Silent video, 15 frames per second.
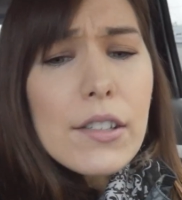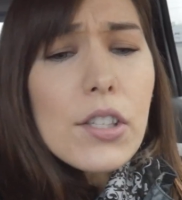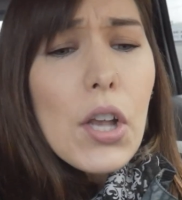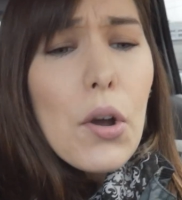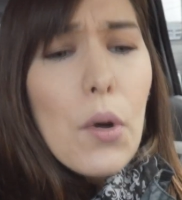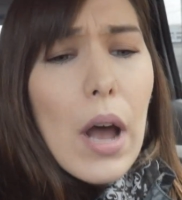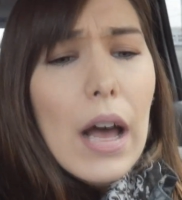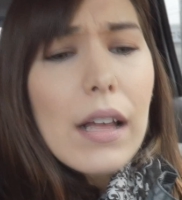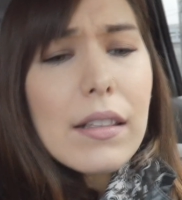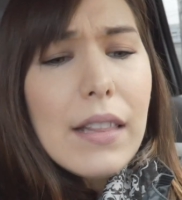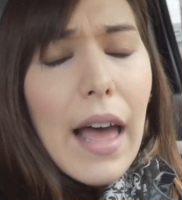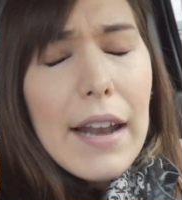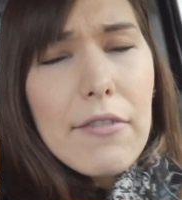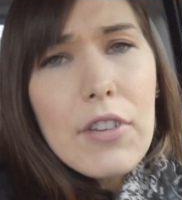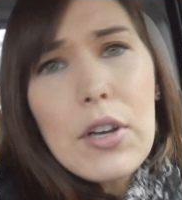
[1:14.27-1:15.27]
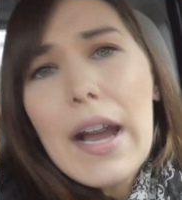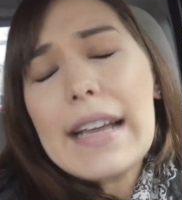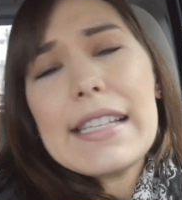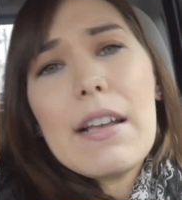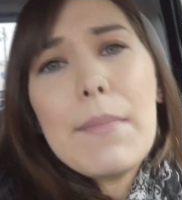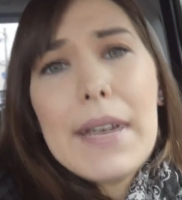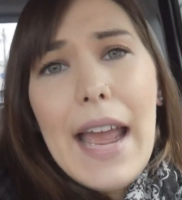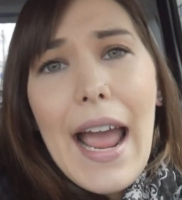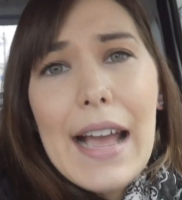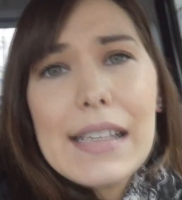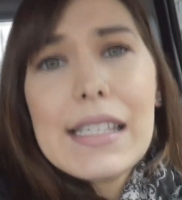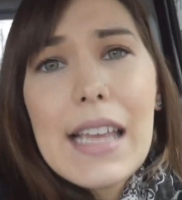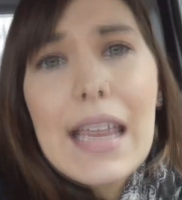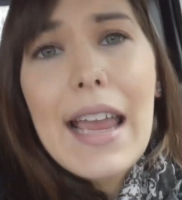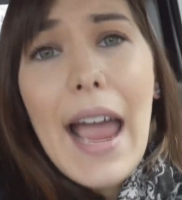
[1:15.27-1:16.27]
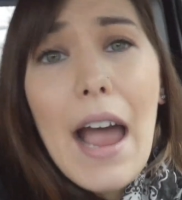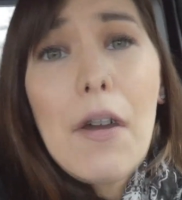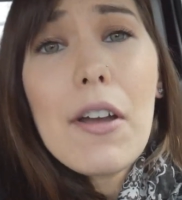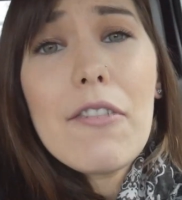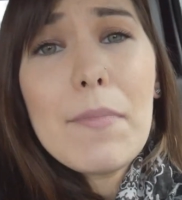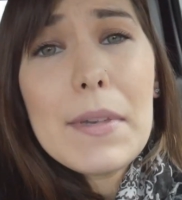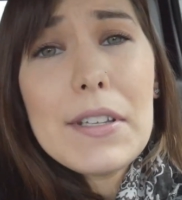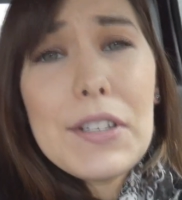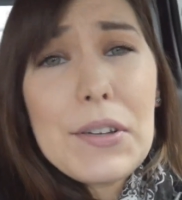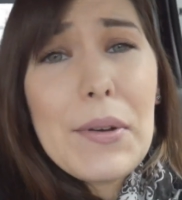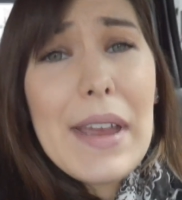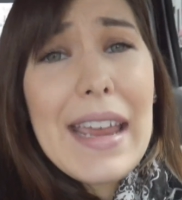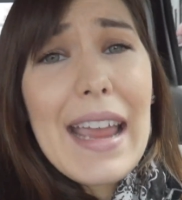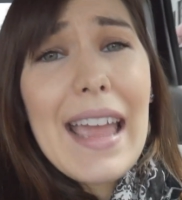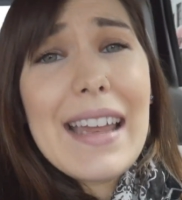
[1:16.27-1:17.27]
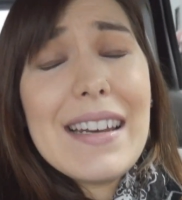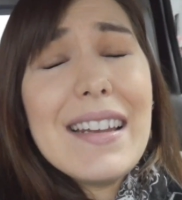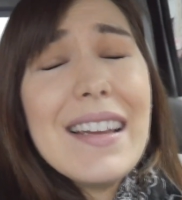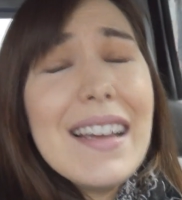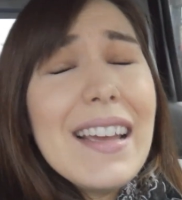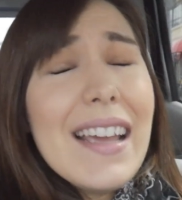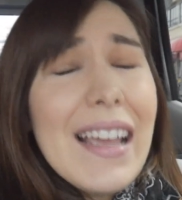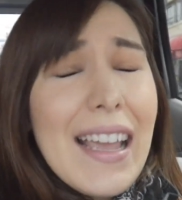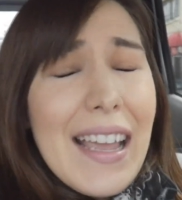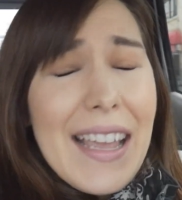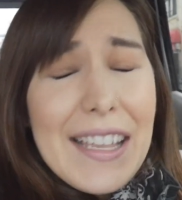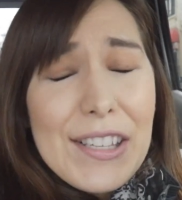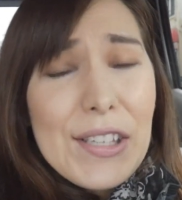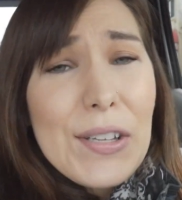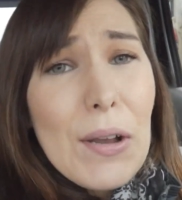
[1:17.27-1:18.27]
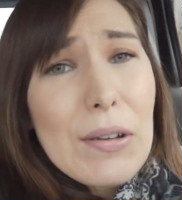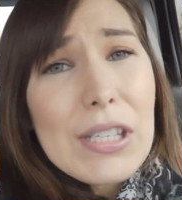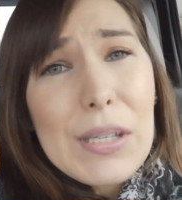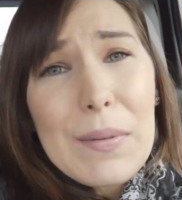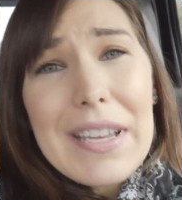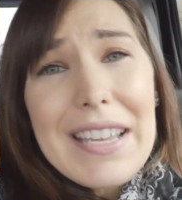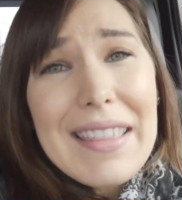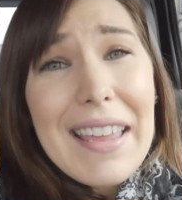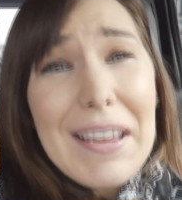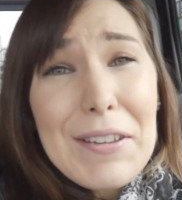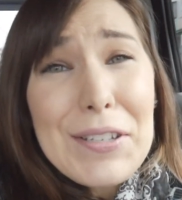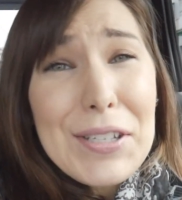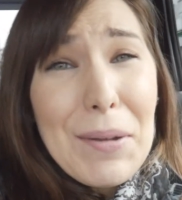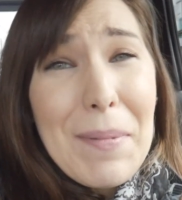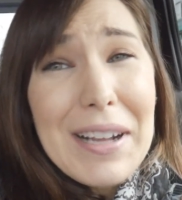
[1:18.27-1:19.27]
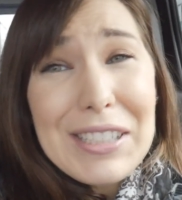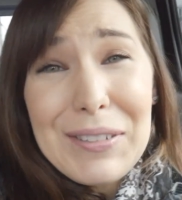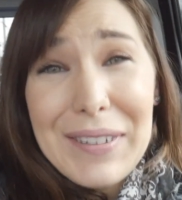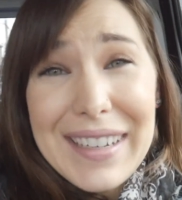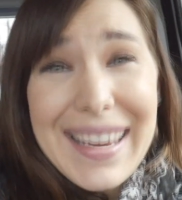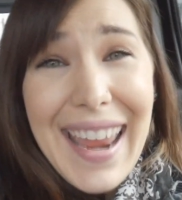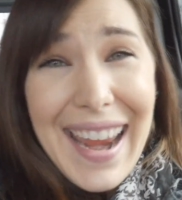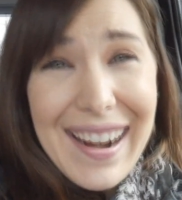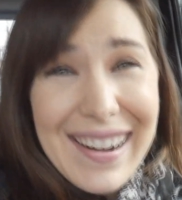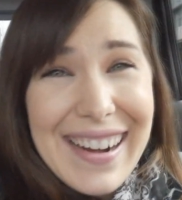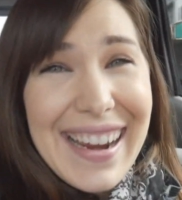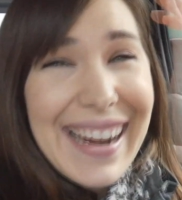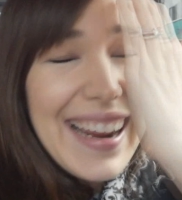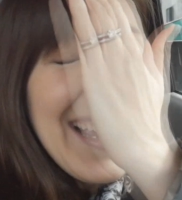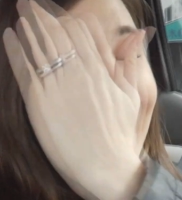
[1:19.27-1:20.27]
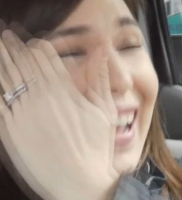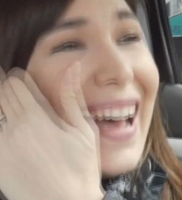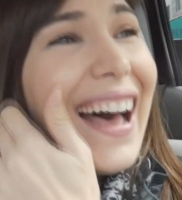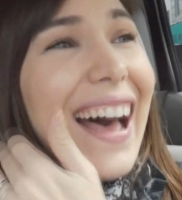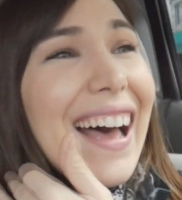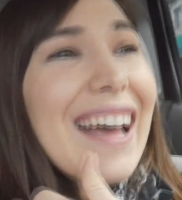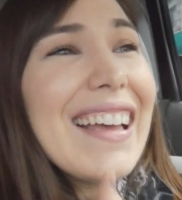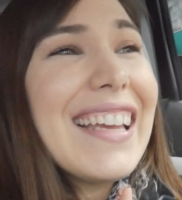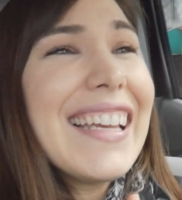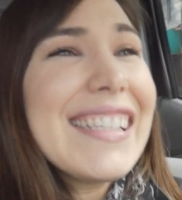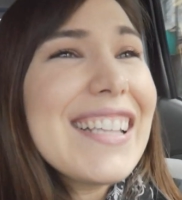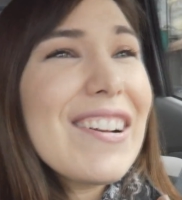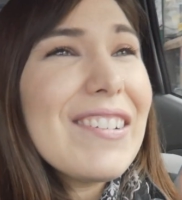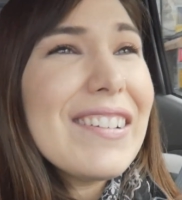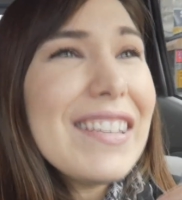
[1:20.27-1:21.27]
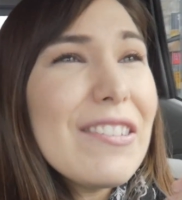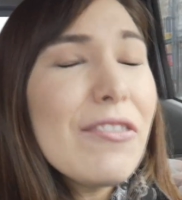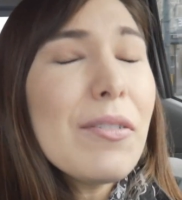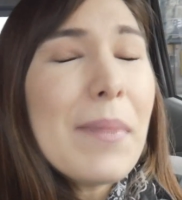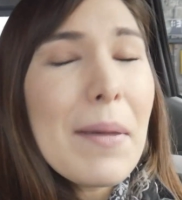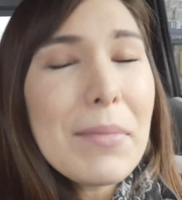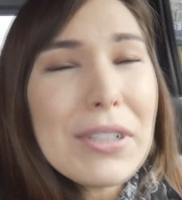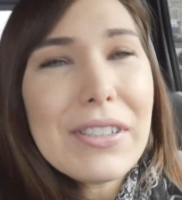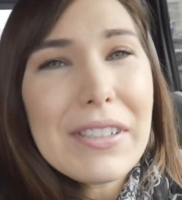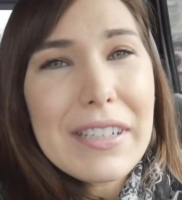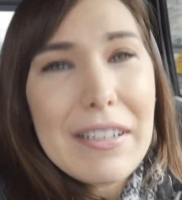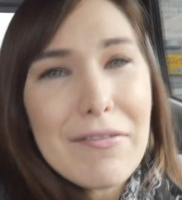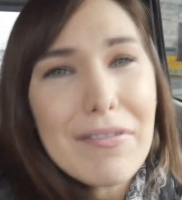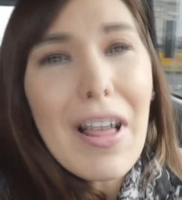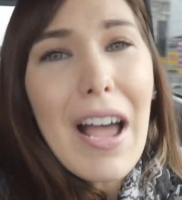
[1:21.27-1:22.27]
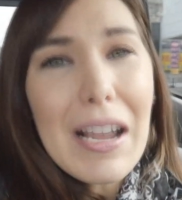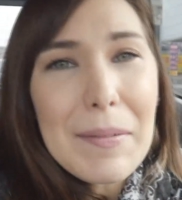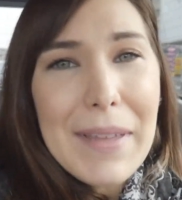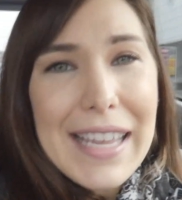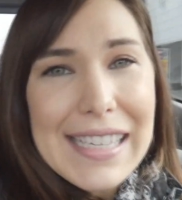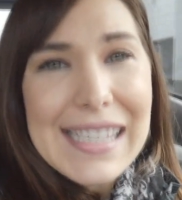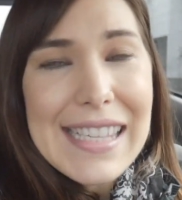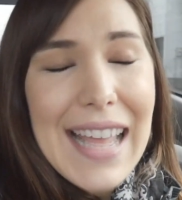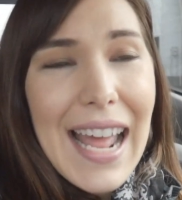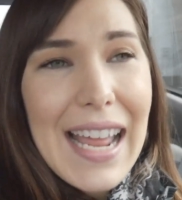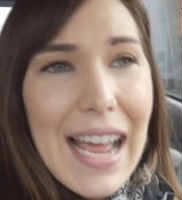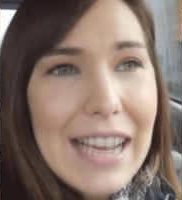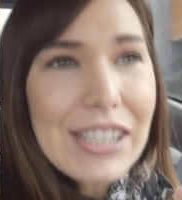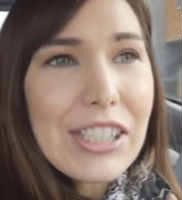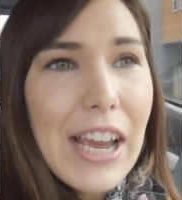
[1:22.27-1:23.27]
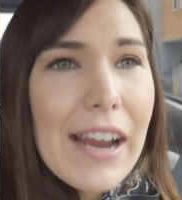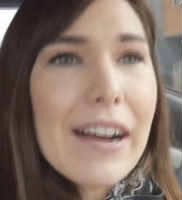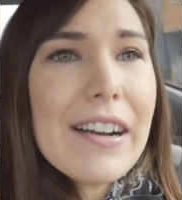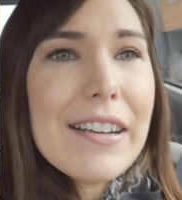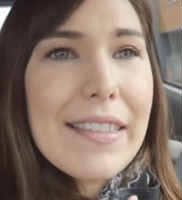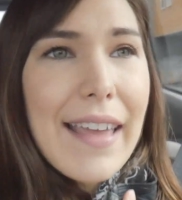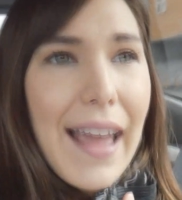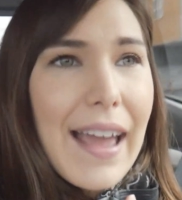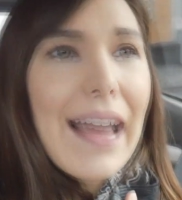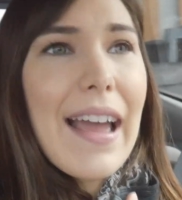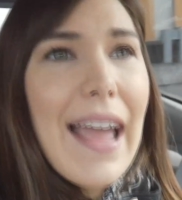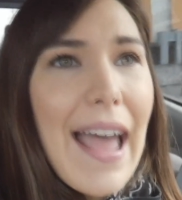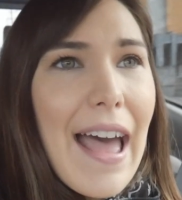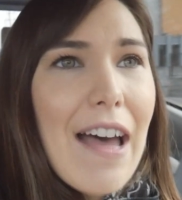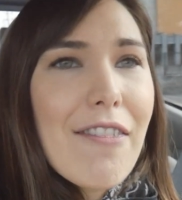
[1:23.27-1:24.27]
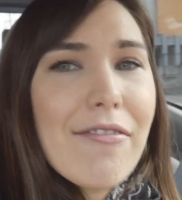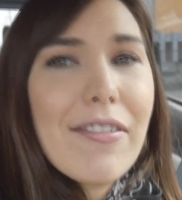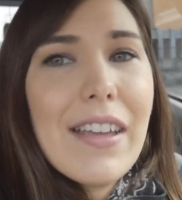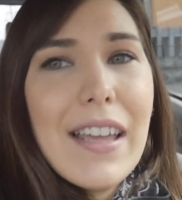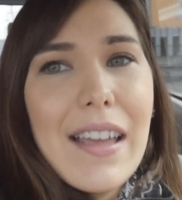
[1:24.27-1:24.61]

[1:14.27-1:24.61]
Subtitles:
So a lot of you guys have been asking how I've been doing, and it's so sweet. Thank you so much for caring. So you remember during Vlogmas that I shared that I have